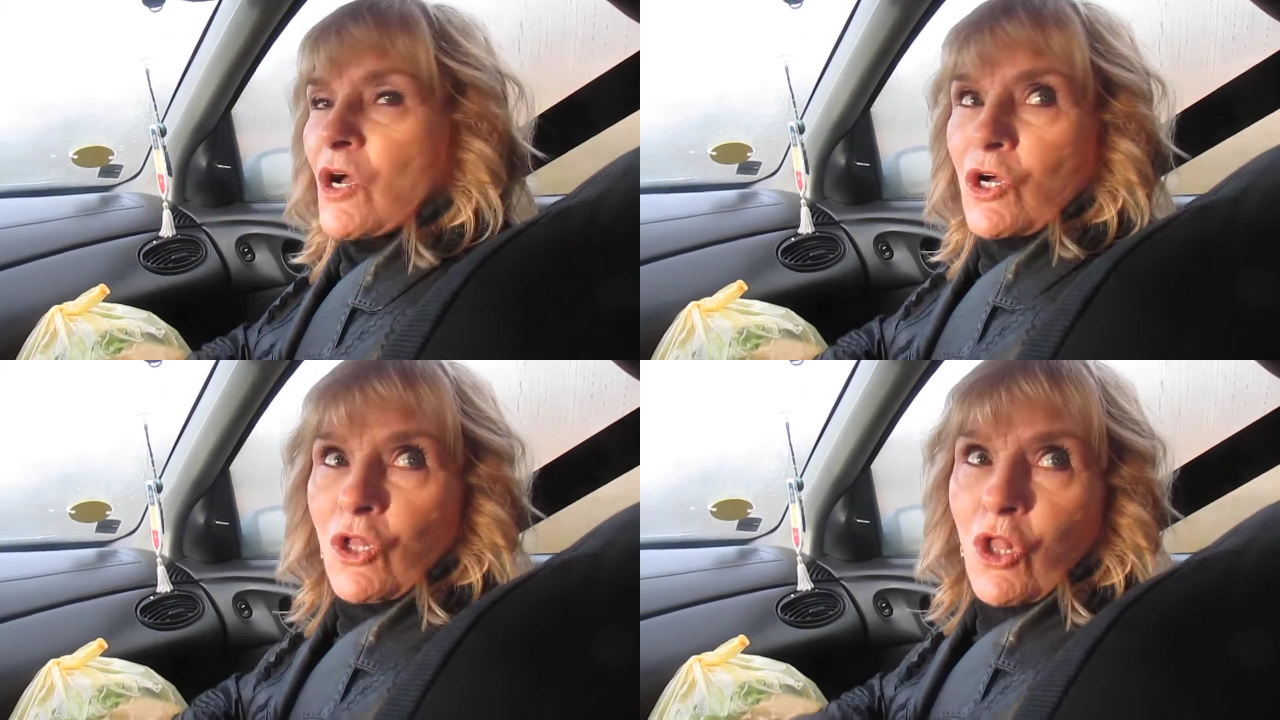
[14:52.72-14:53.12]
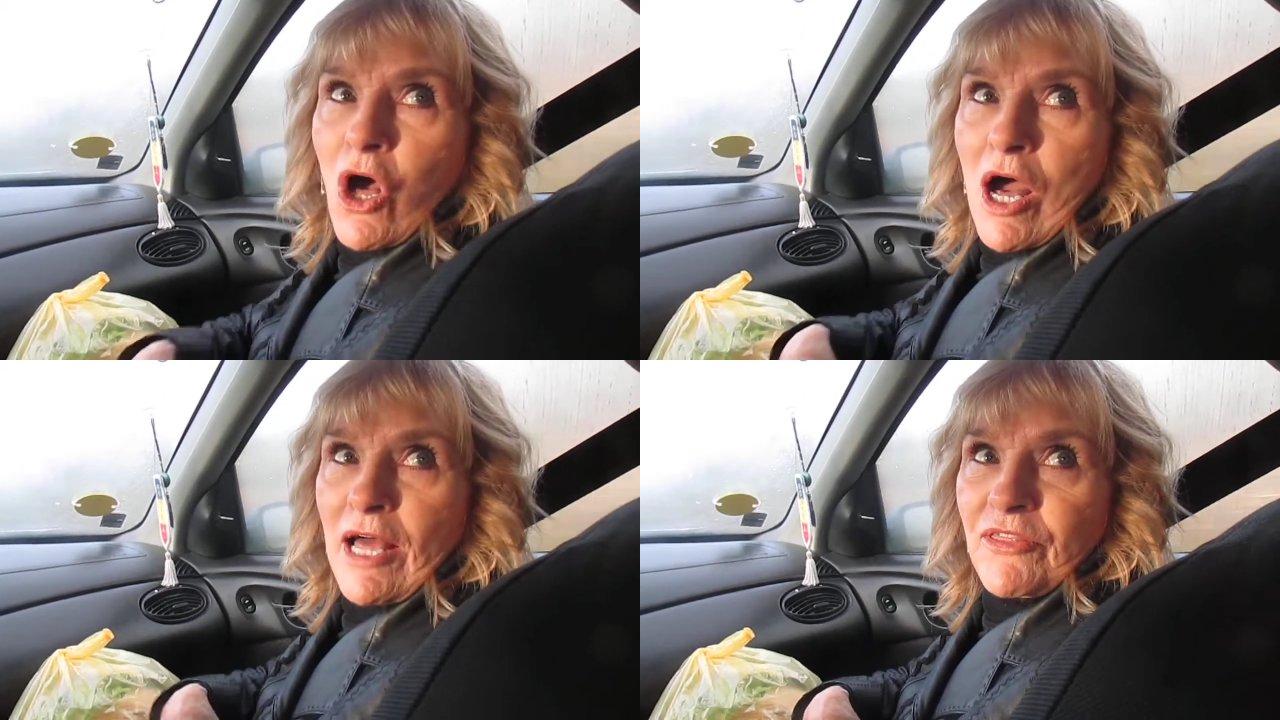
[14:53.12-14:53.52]

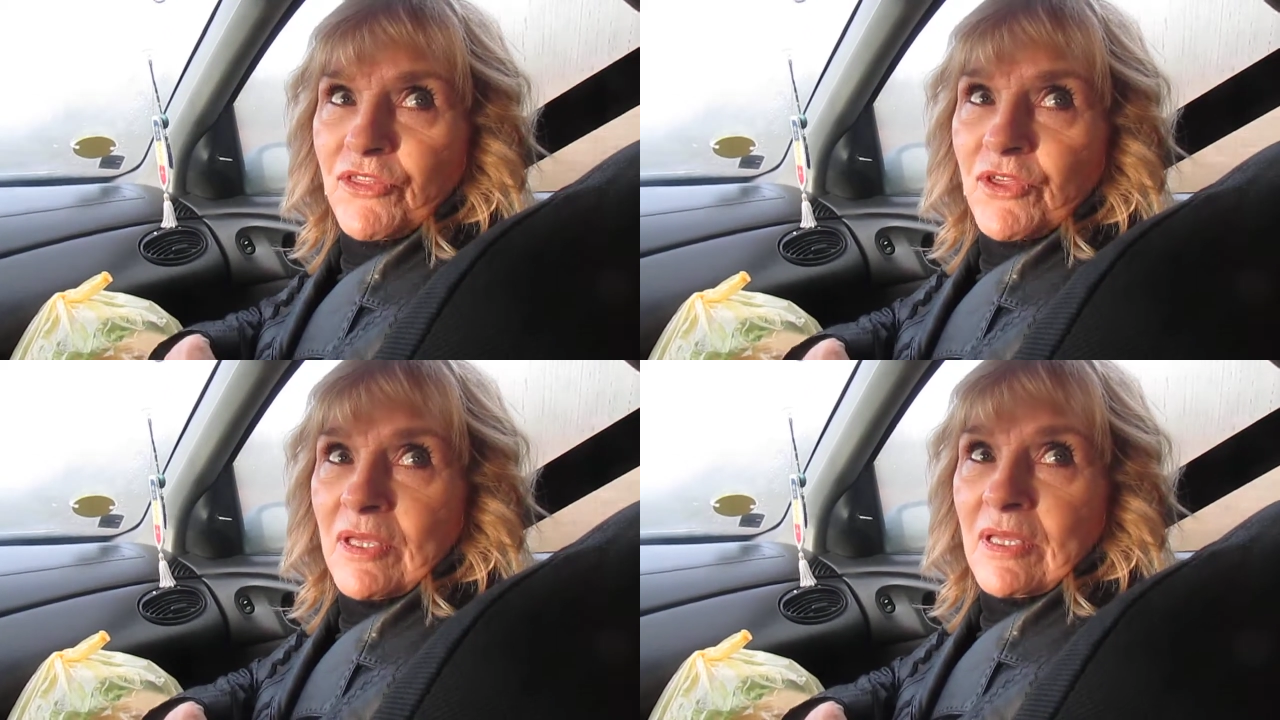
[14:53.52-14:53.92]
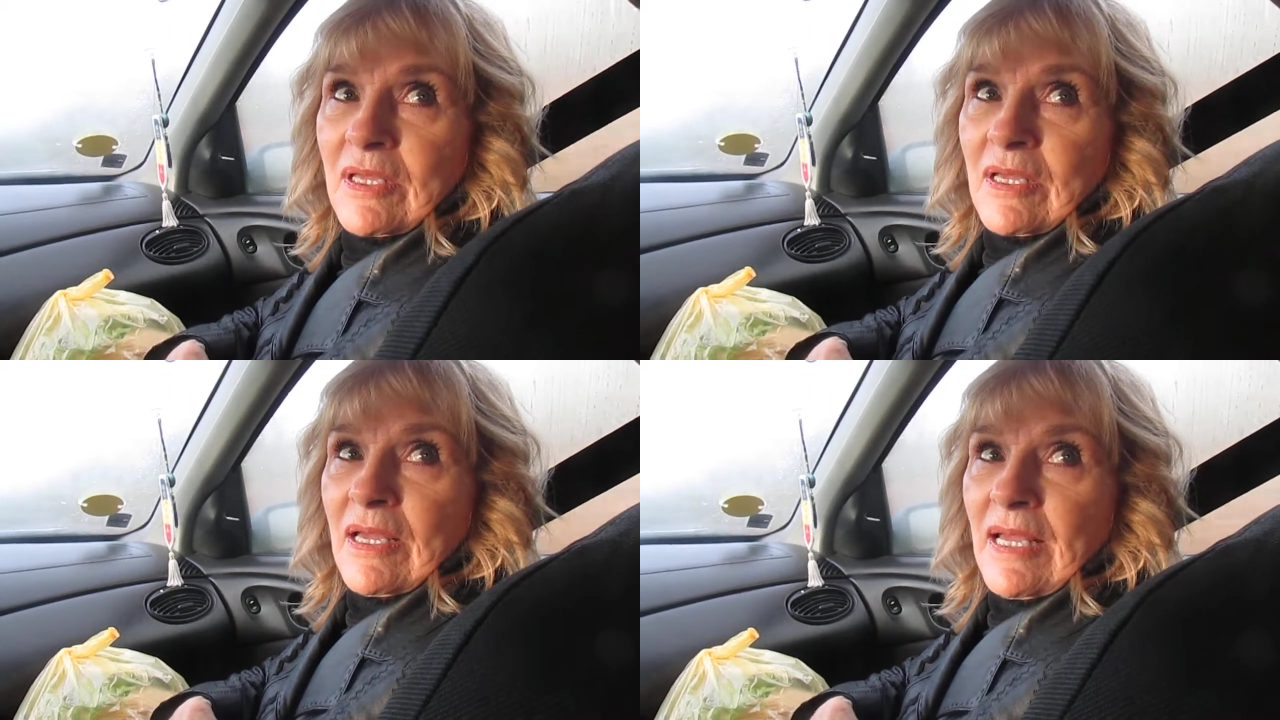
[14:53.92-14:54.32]
cloth,
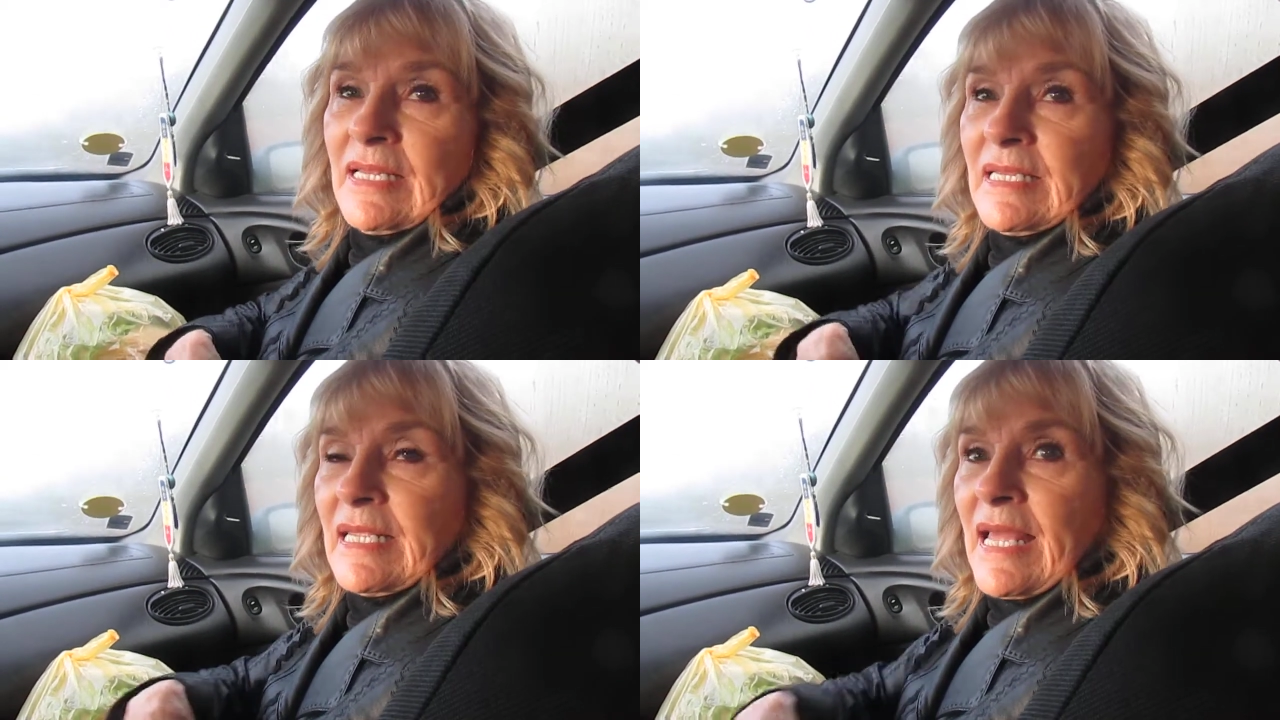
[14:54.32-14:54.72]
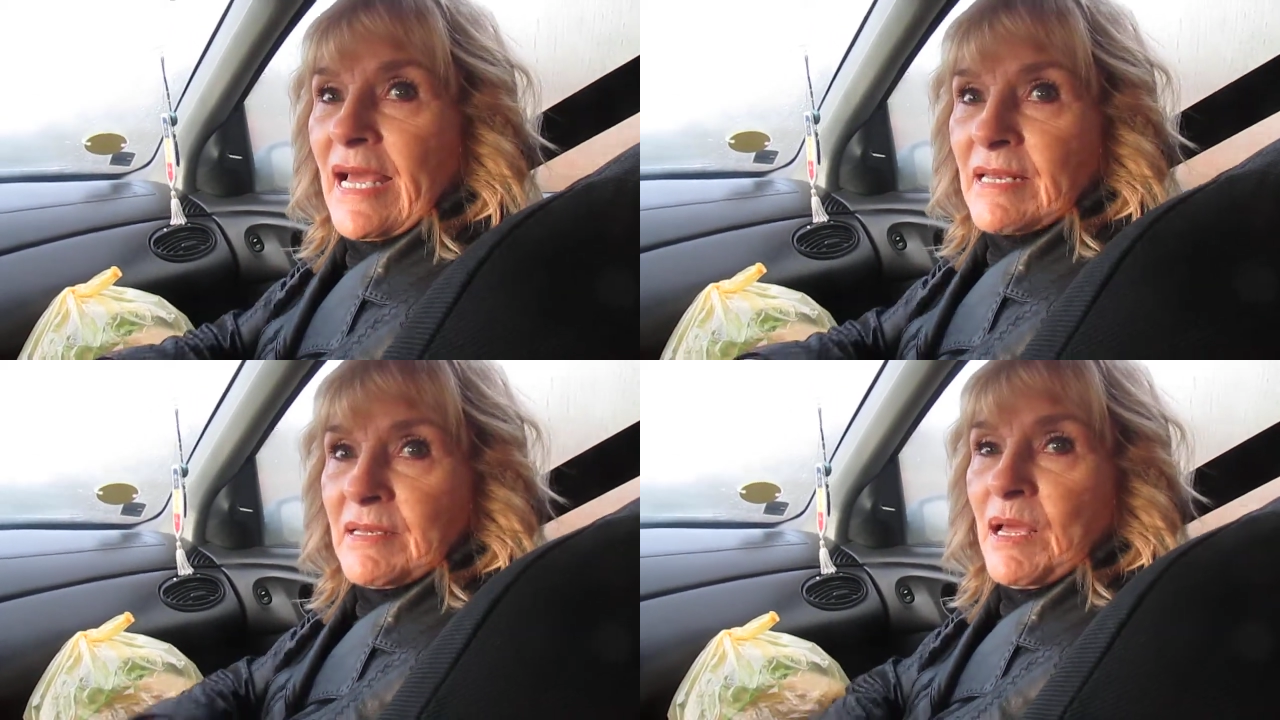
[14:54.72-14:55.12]
and he
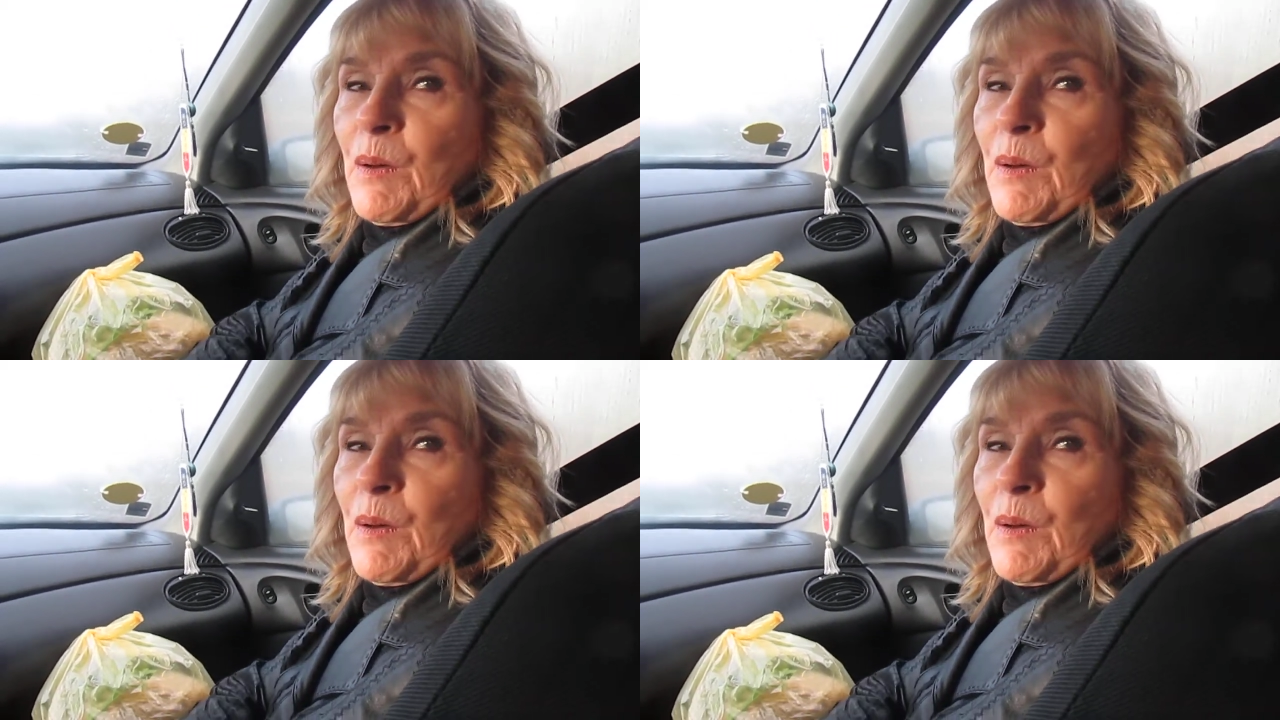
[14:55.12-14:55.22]
had